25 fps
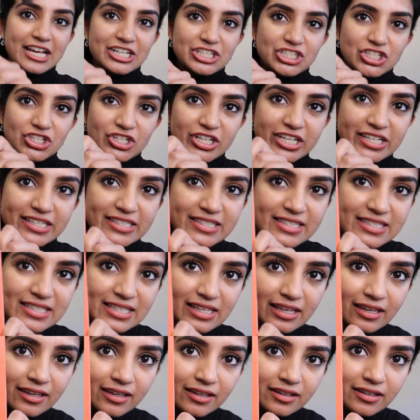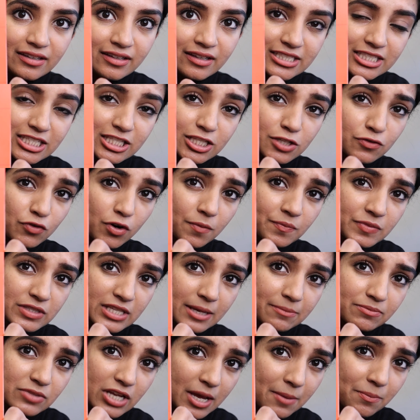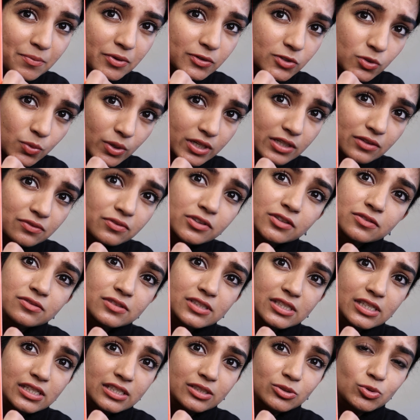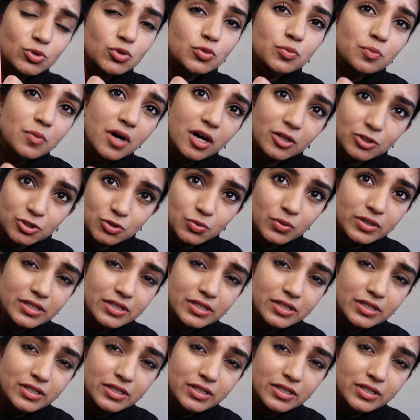As you can see, this is from September 2015 to March